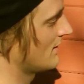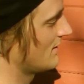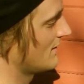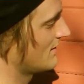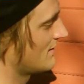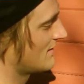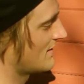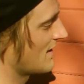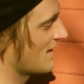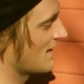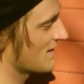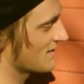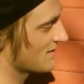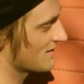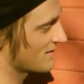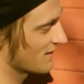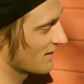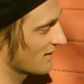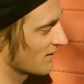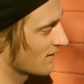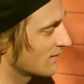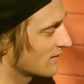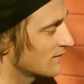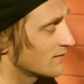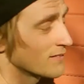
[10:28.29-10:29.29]
staying
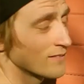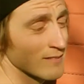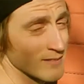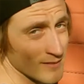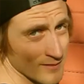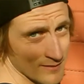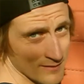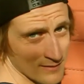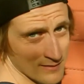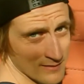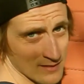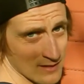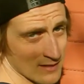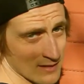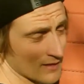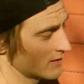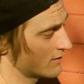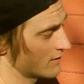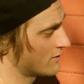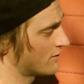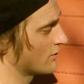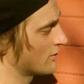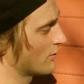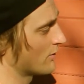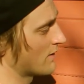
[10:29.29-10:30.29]
still,
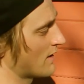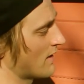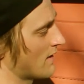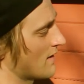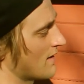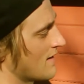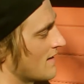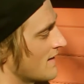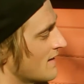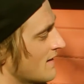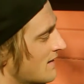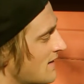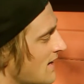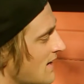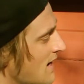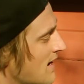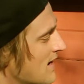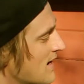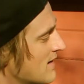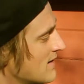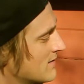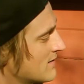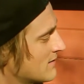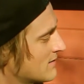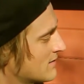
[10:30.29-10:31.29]
so that in
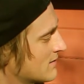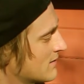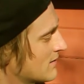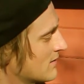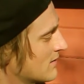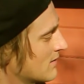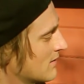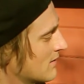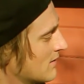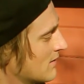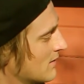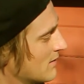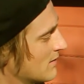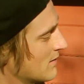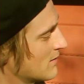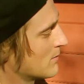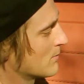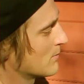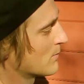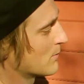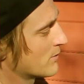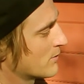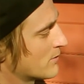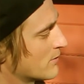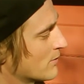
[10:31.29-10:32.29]
case you
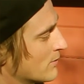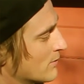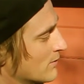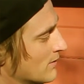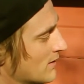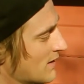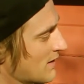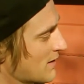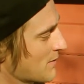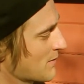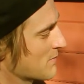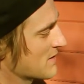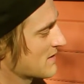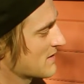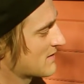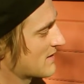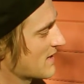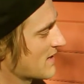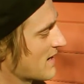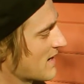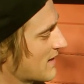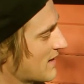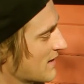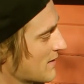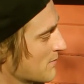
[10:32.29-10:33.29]
would do like a
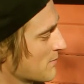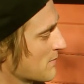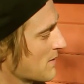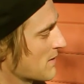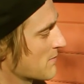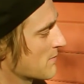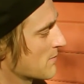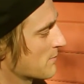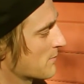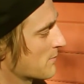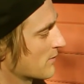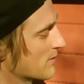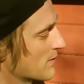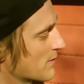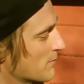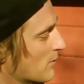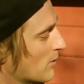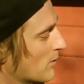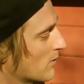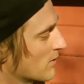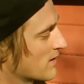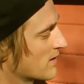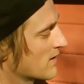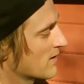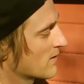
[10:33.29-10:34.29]
mistake and maybe put the
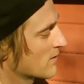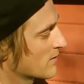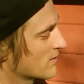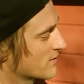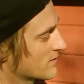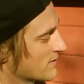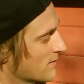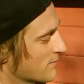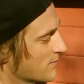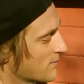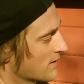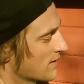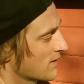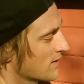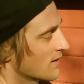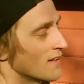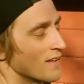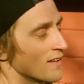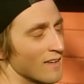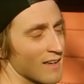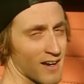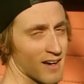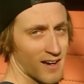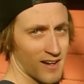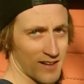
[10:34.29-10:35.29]
ball here or something,
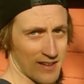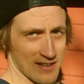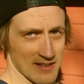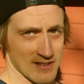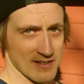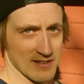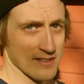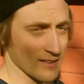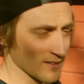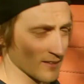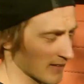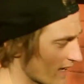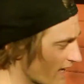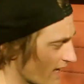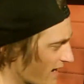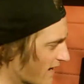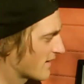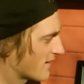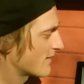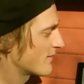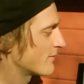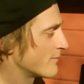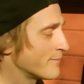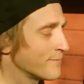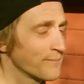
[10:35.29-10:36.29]
I can still get it.
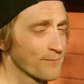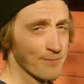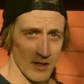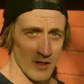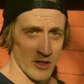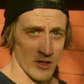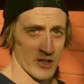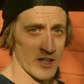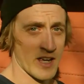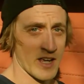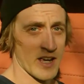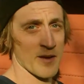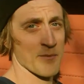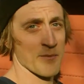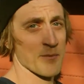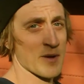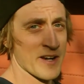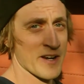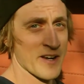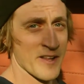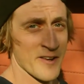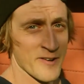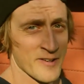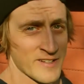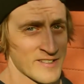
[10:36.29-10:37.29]
Okay,
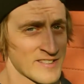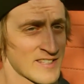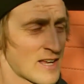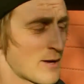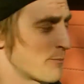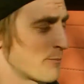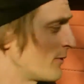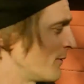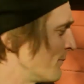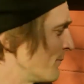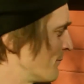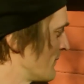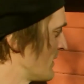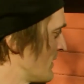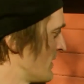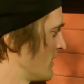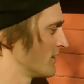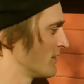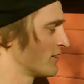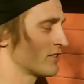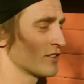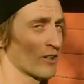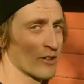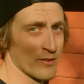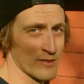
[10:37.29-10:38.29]
another example.
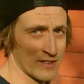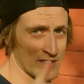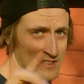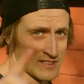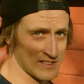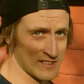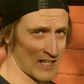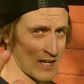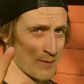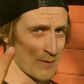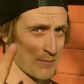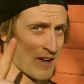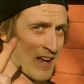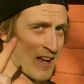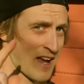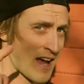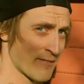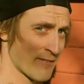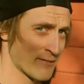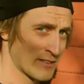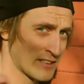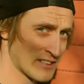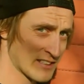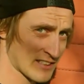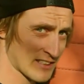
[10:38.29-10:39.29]
So this time I
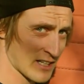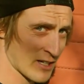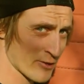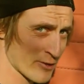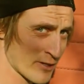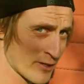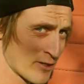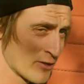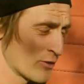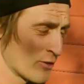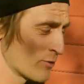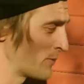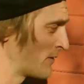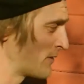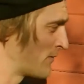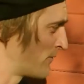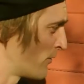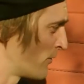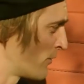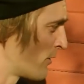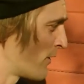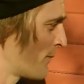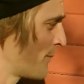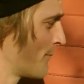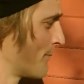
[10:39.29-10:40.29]
haven't scouted you
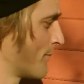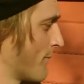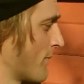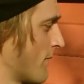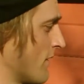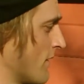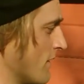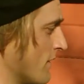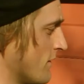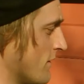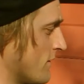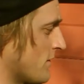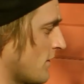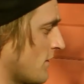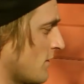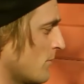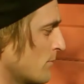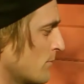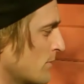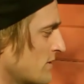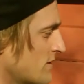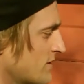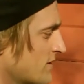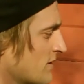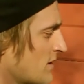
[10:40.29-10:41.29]
before. So
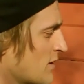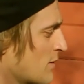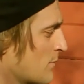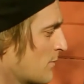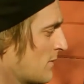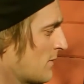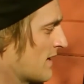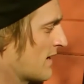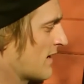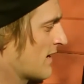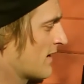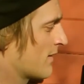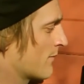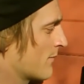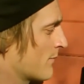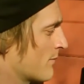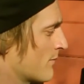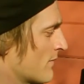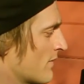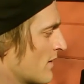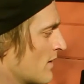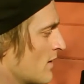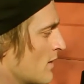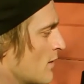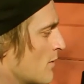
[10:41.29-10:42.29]
we start playing,
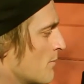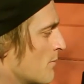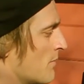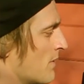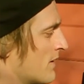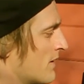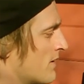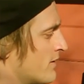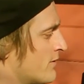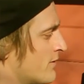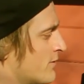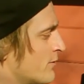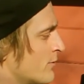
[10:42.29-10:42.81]
but